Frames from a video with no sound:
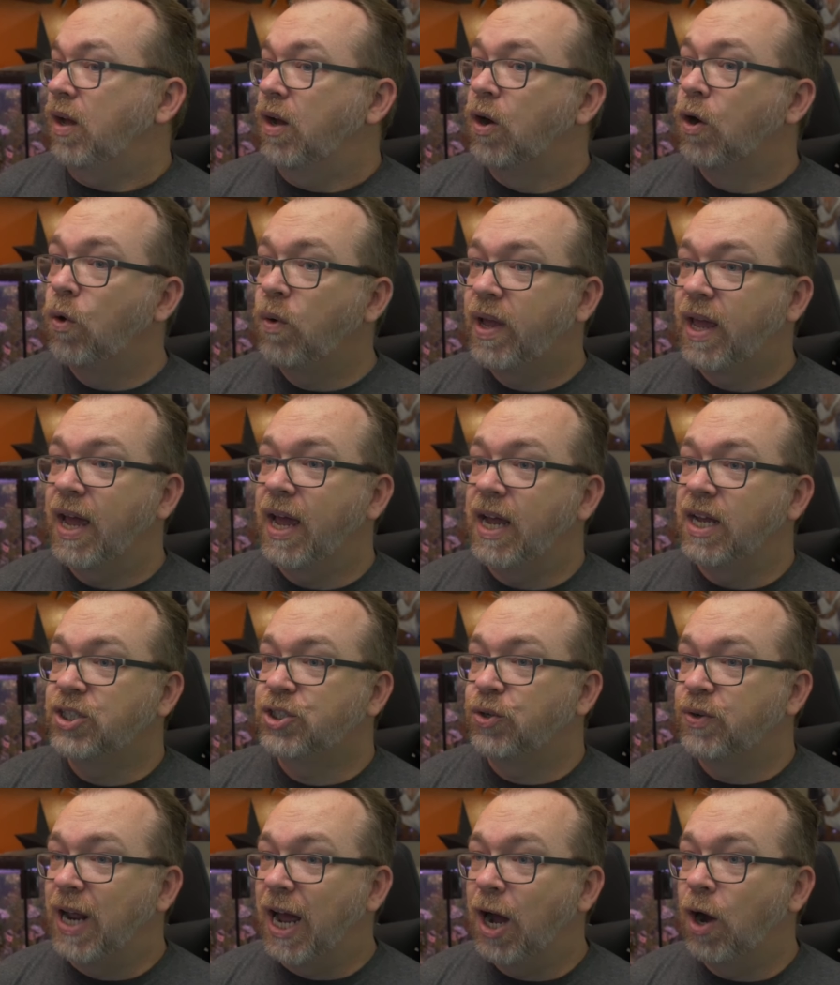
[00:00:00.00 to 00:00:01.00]
Okay,
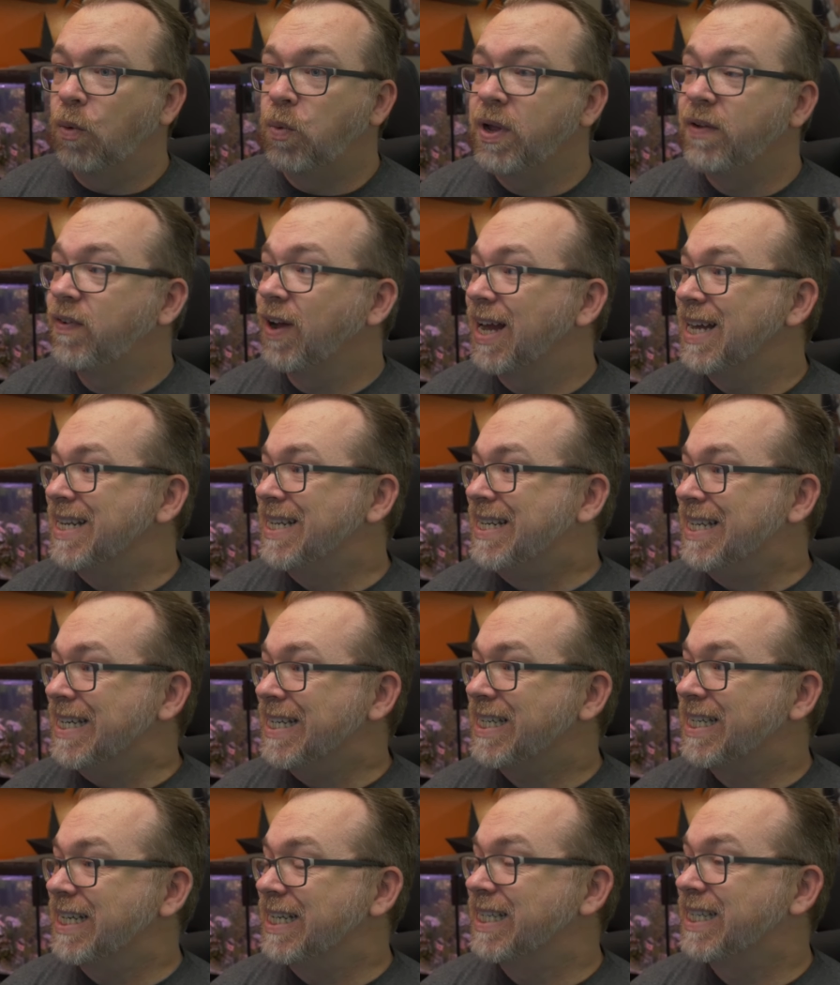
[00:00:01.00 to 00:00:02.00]
so now we've got
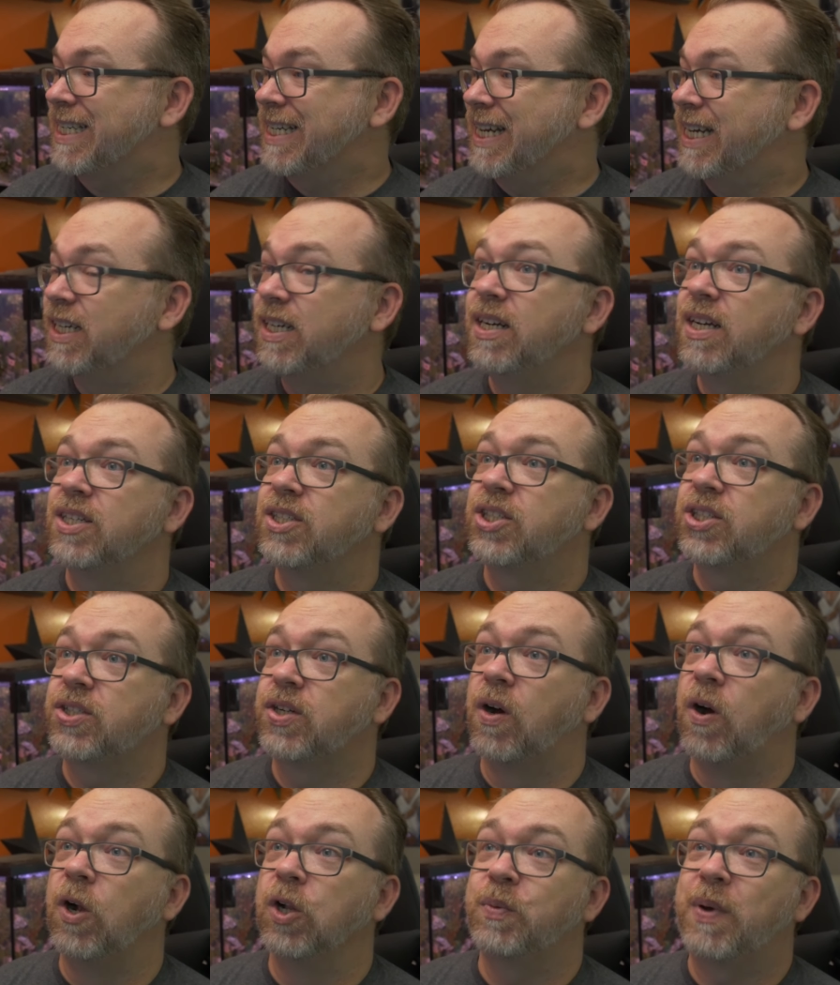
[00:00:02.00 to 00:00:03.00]
distance
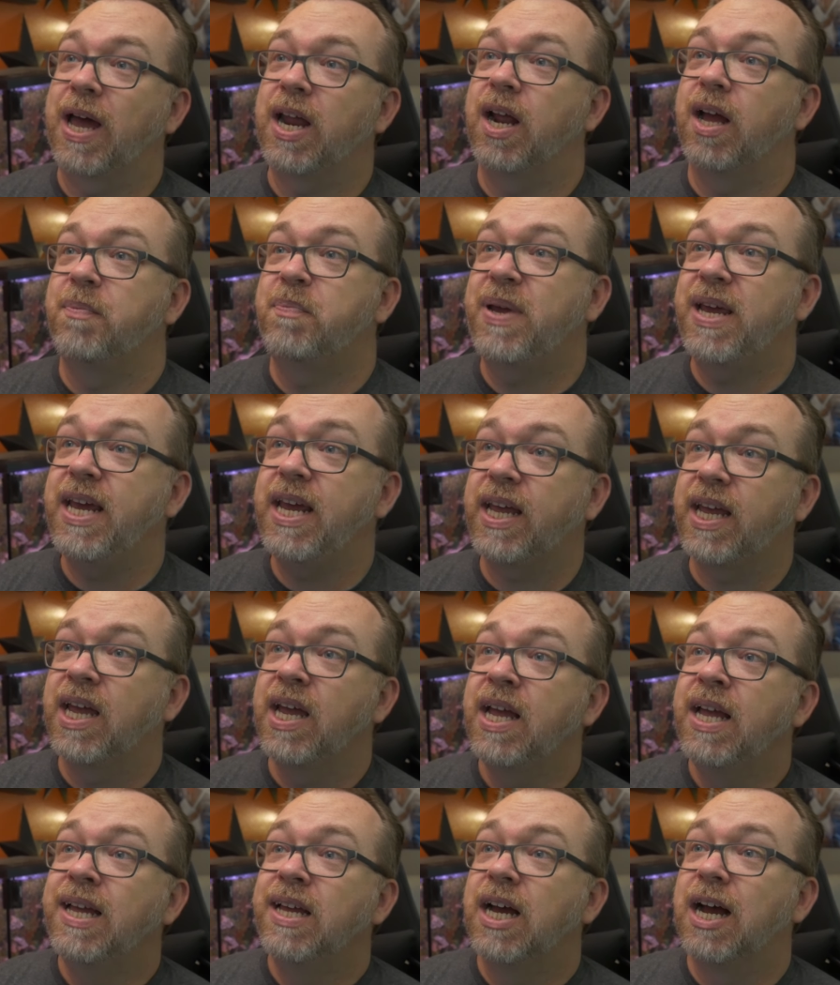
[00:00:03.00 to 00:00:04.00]
installed. We had a peak
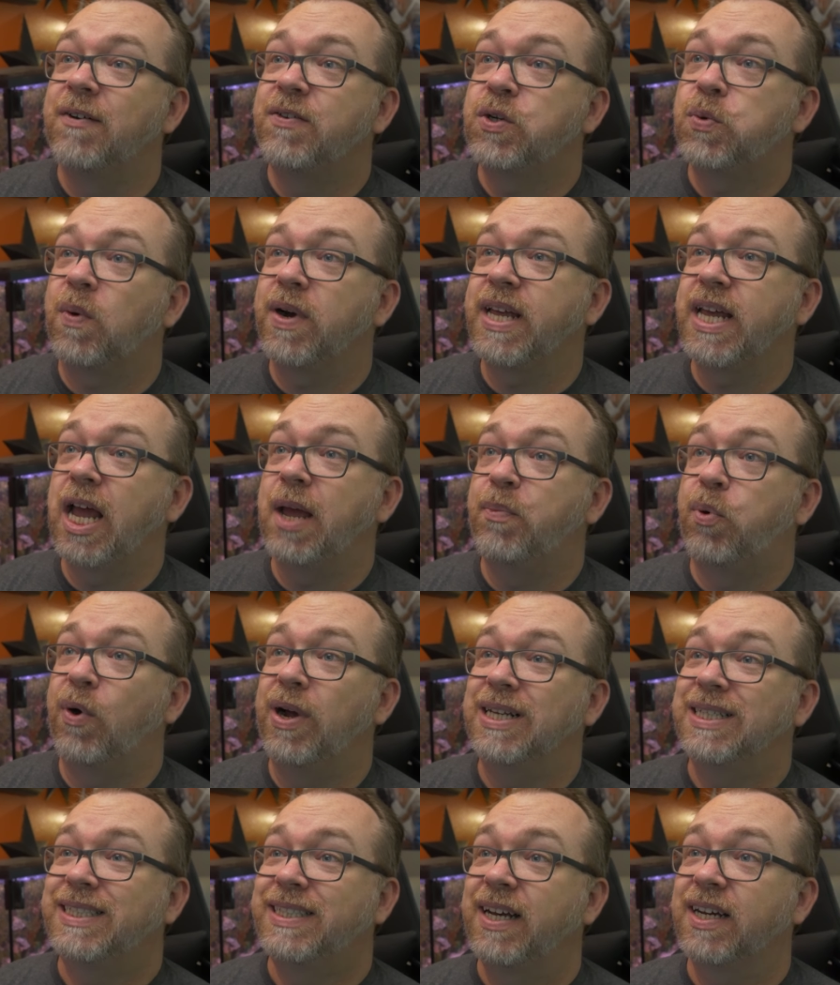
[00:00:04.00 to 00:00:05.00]
of
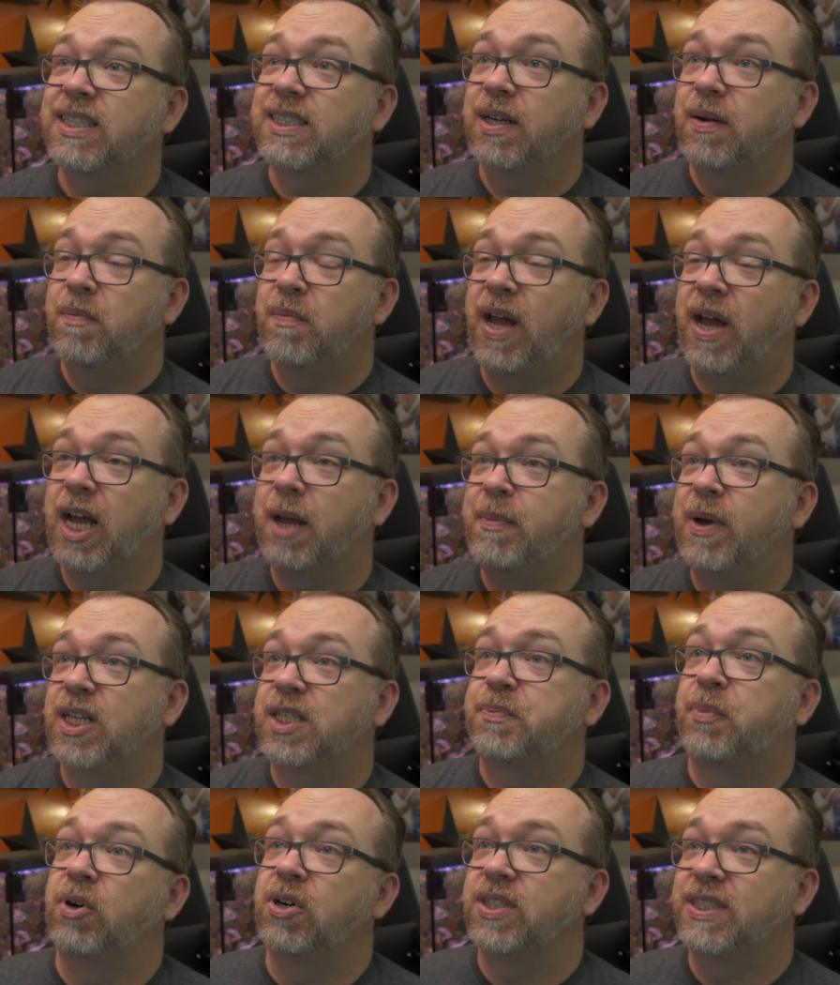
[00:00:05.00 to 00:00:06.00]
28.6 megabits
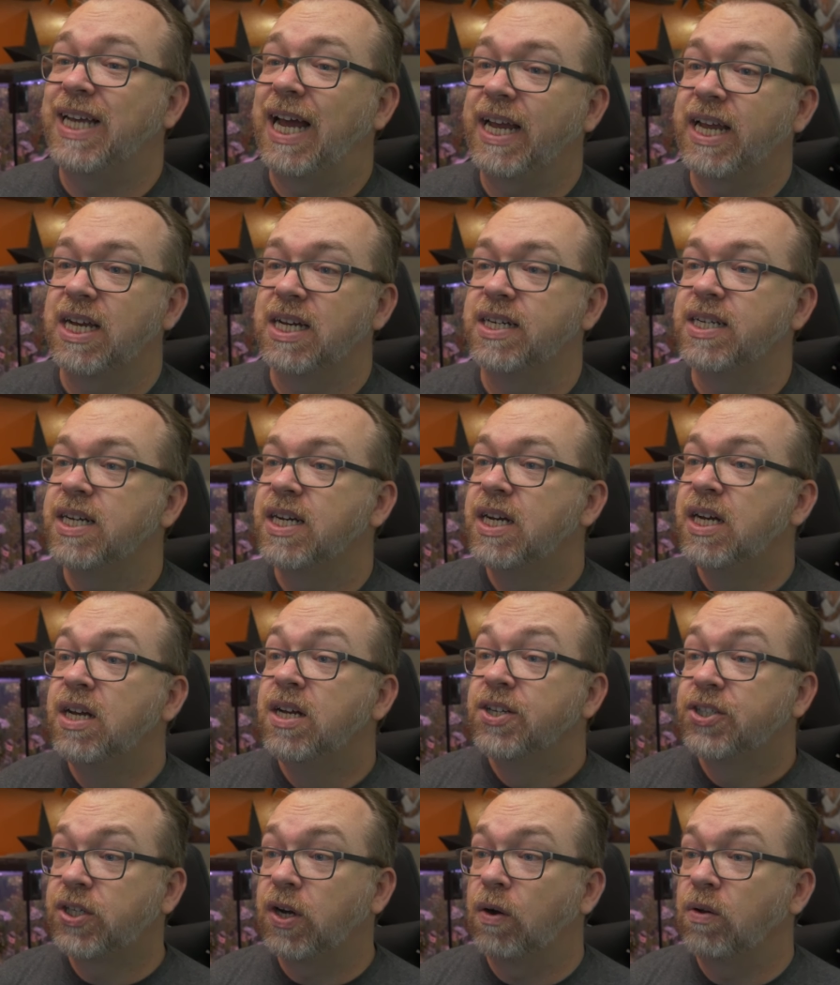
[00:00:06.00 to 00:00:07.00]
per second.
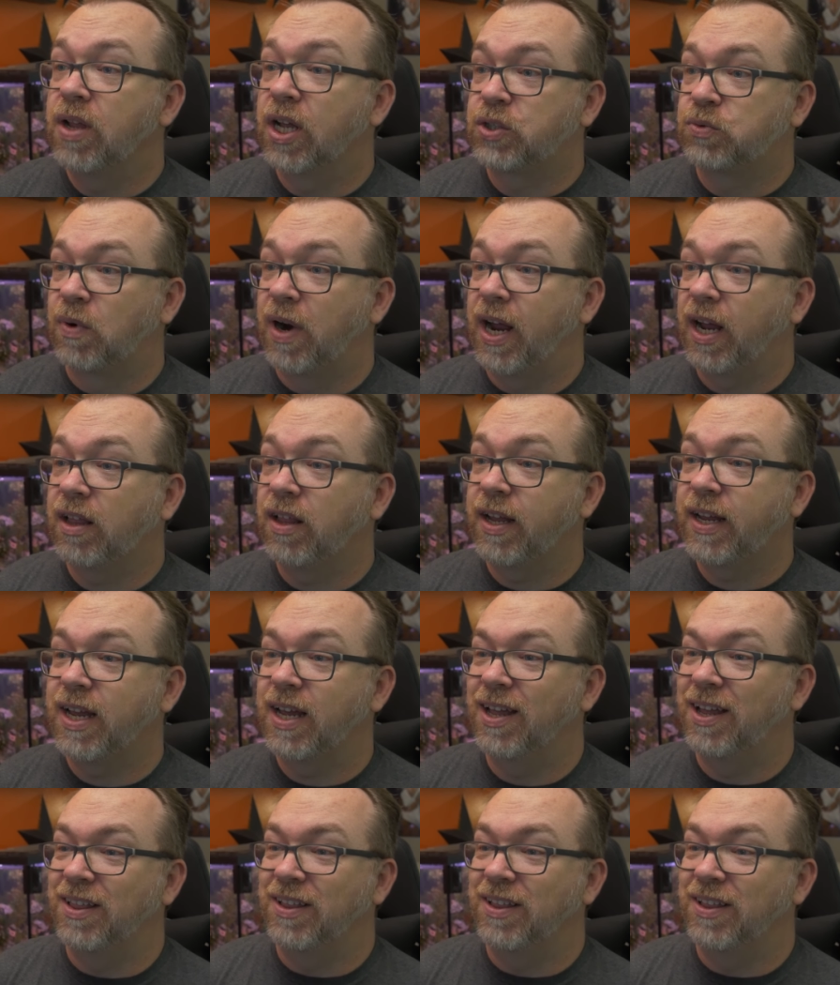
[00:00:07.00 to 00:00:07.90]
So let's right click it.